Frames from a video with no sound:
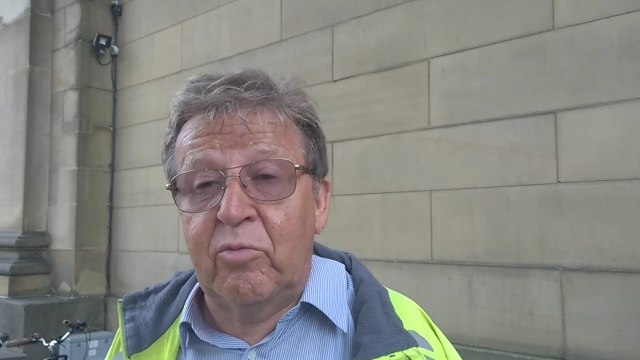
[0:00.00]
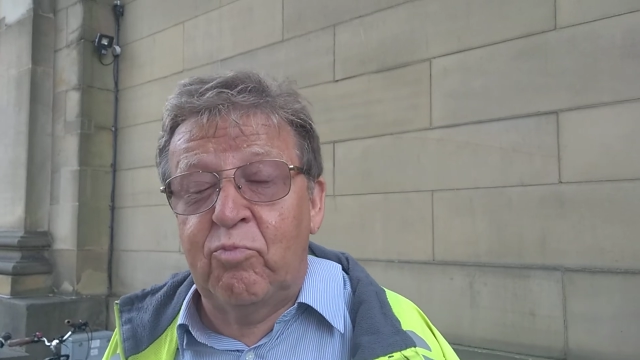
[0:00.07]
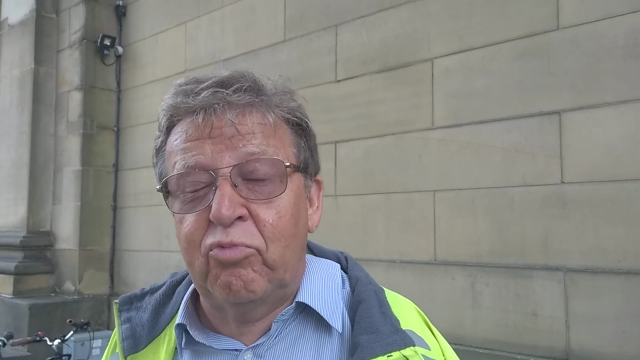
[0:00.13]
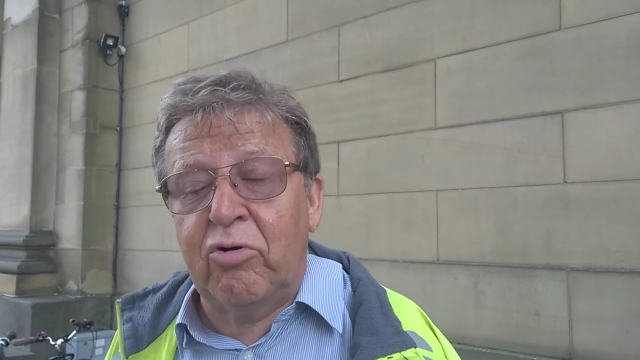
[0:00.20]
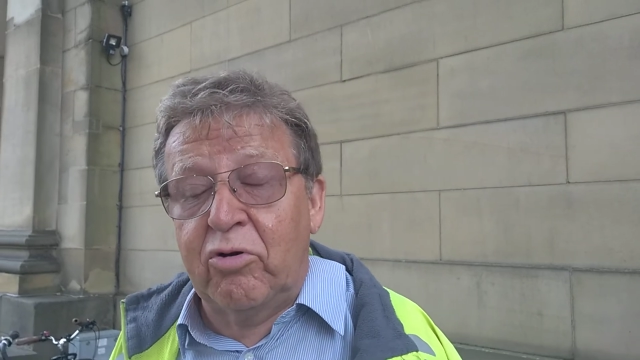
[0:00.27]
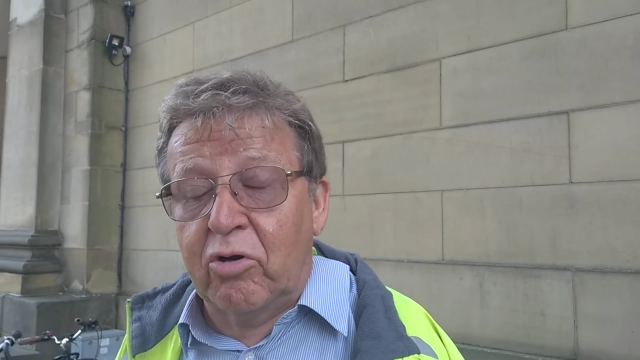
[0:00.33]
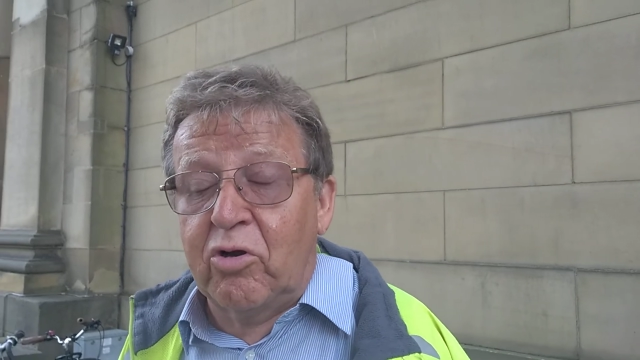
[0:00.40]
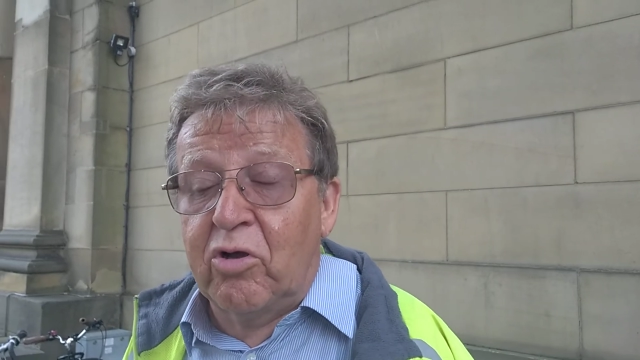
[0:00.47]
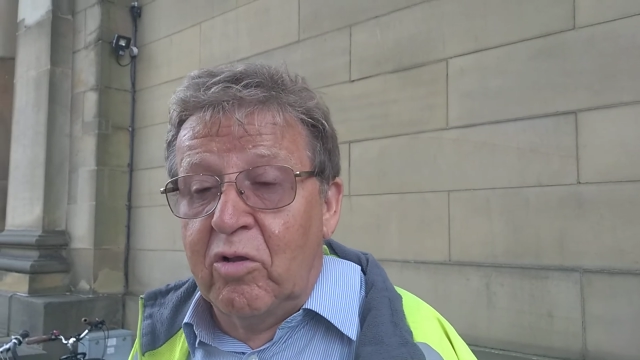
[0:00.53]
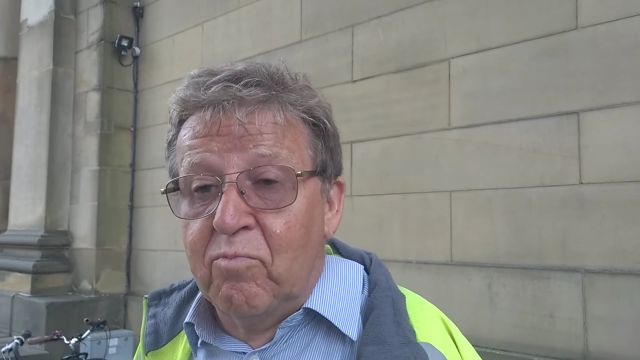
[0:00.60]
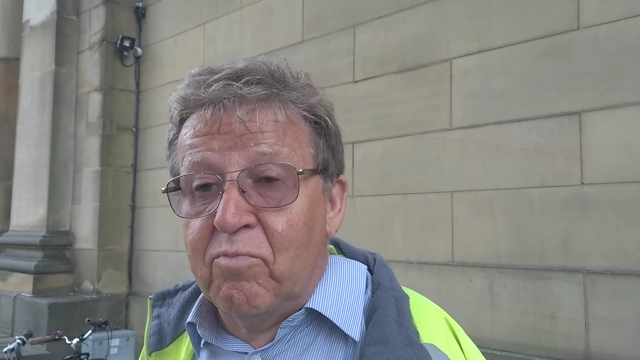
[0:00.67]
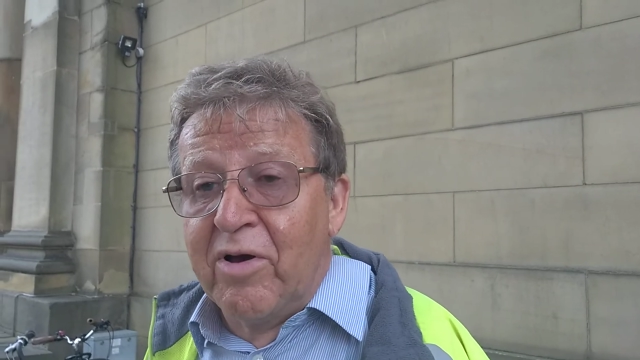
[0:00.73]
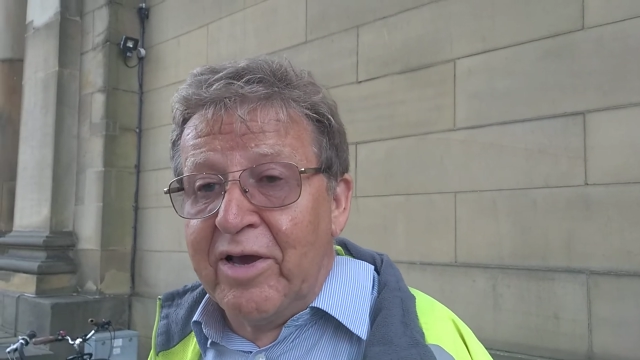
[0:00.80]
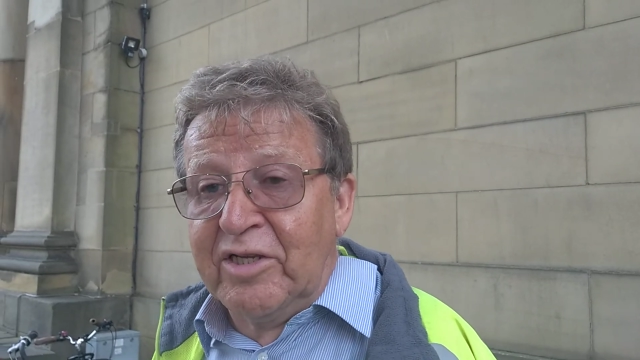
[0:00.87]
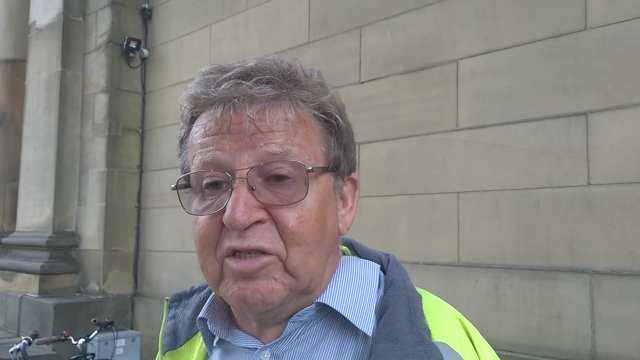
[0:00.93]
product called
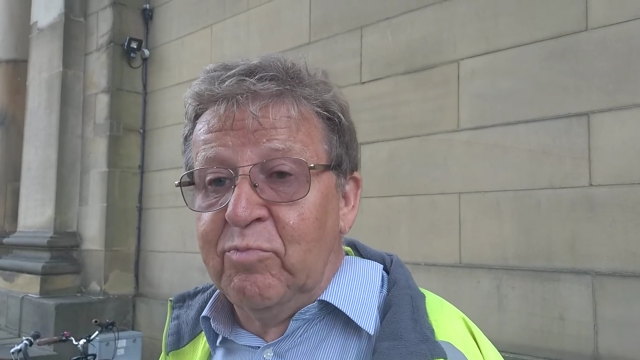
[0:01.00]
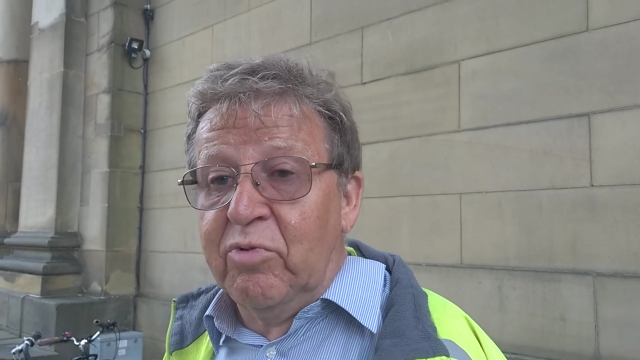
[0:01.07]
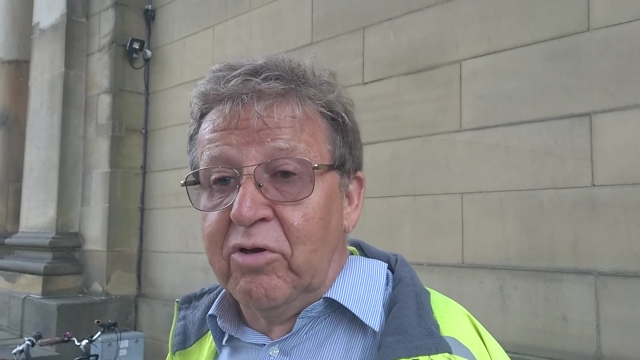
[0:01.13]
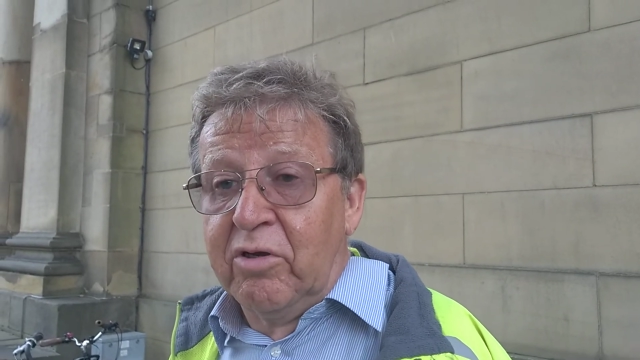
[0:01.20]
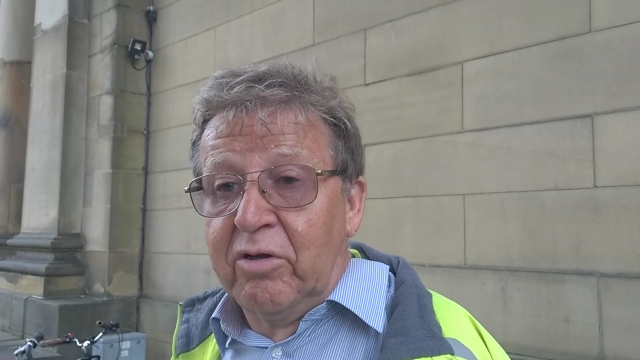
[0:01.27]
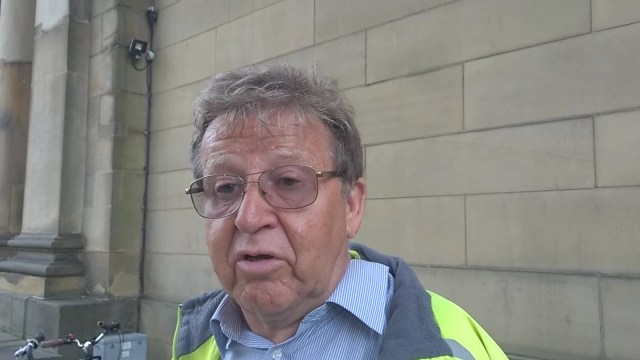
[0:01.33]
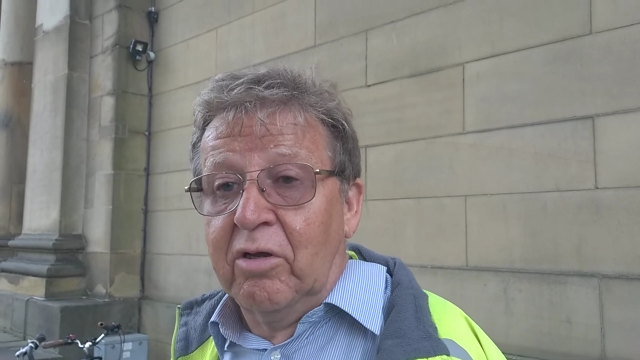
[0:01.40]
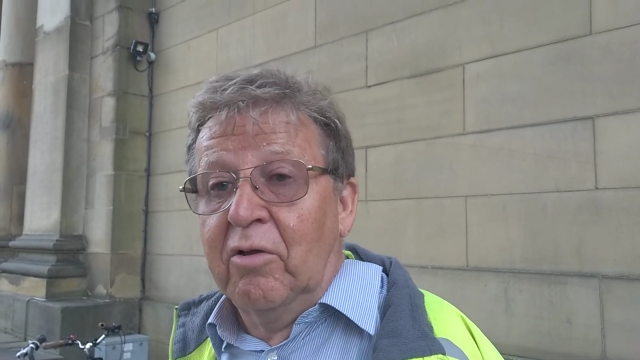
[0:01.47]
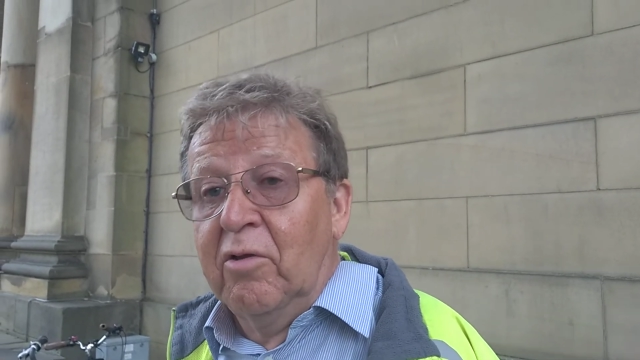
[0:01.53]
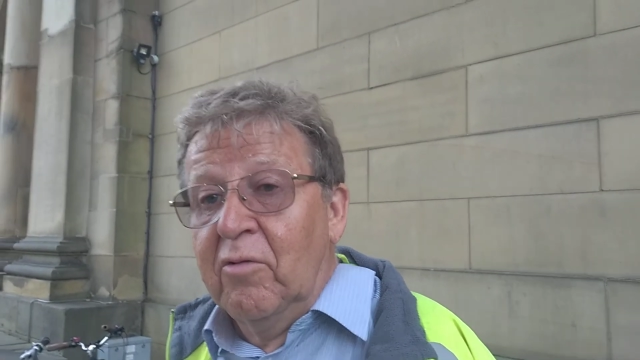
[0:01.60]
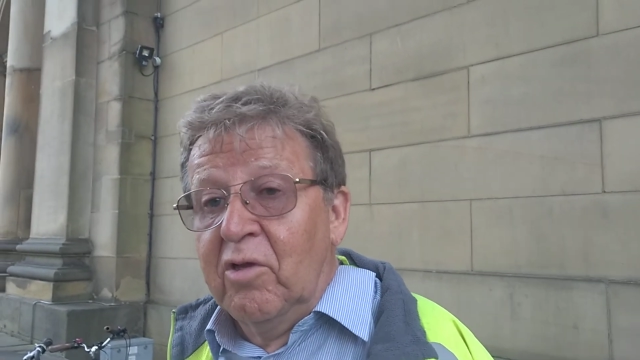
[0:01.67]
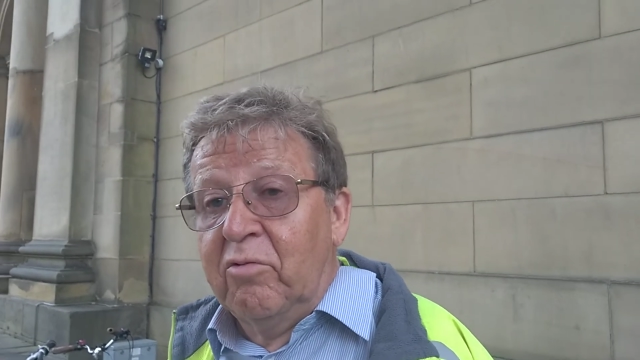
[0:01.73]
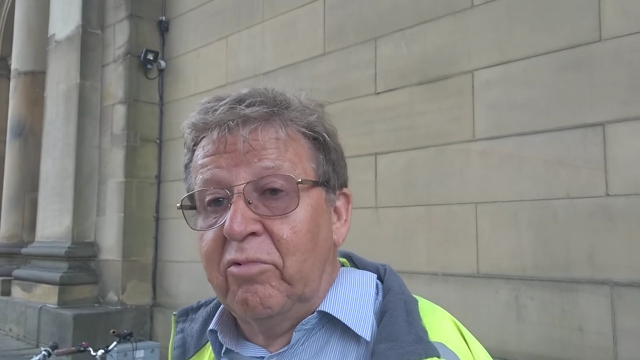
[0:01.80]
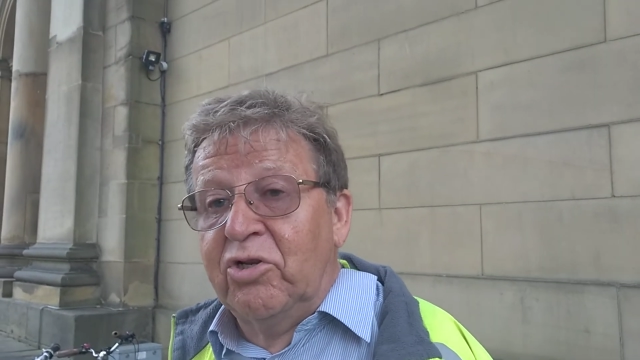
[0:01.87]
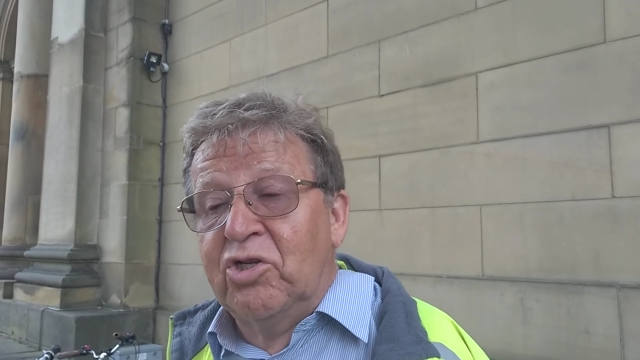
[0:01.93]
Iceberg,
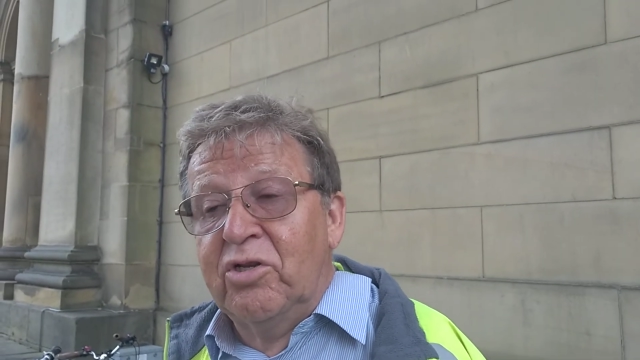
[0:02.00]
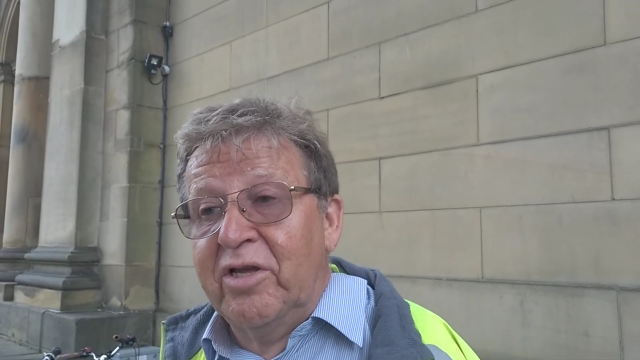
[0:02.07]
which